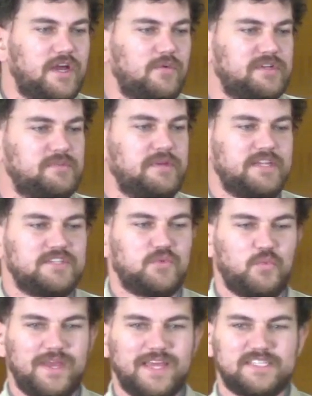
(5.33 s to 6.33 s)
which means
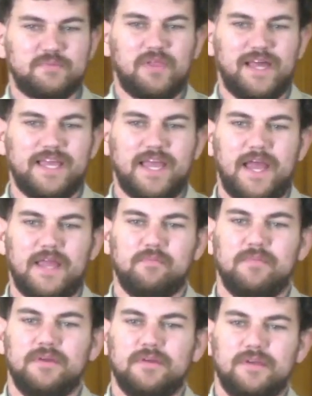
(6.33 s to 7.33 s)
we get to play a
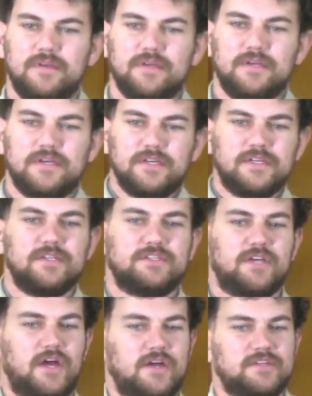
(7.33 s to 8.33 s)
game.
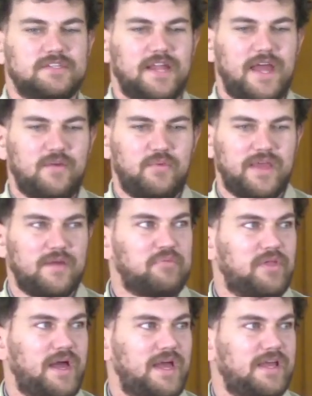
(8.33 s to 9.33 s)
So today we are
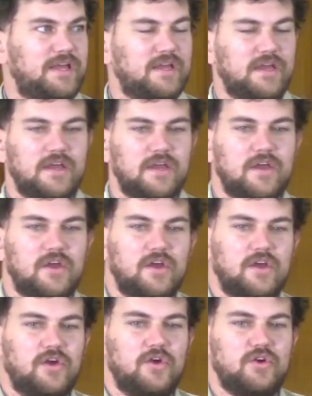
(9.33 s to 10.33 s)
playing
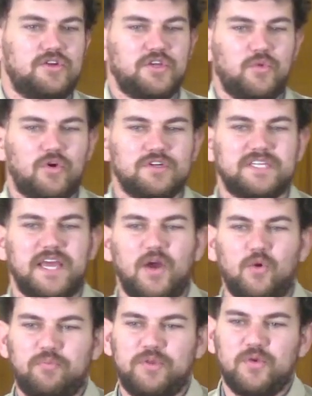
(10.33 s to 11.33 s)
Who Do You Want to
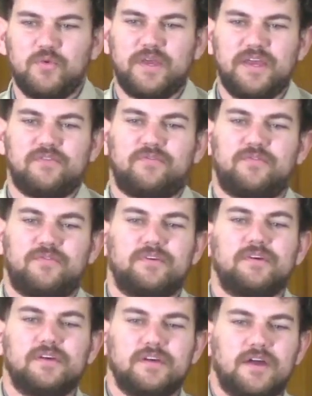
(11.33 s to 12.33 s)
Help You
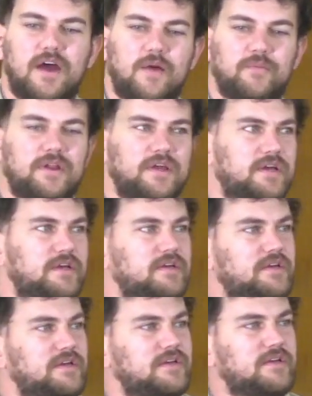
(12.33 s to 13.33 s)
If? I'm
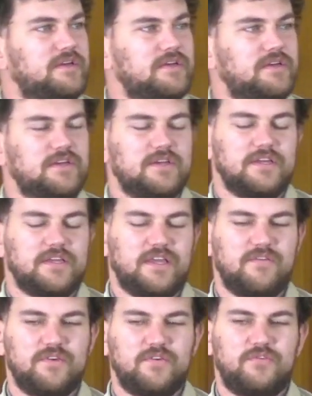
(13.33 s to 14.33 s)
gonna
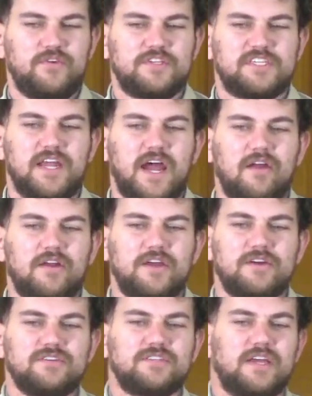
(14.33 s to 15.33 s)
give you a few
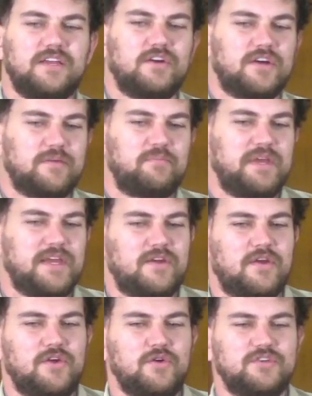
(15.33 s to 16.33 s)
scenarios and you're gonna pick
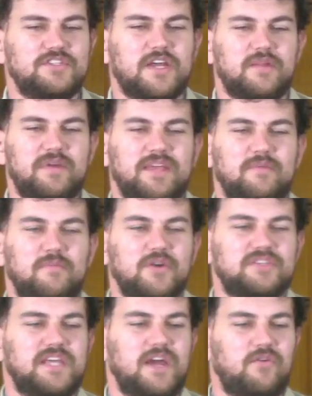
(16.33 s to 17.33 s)
who's gonna be the
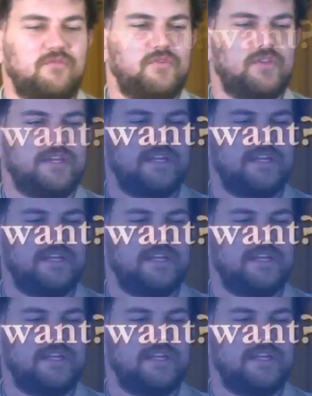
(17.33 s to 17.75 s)
most helpful in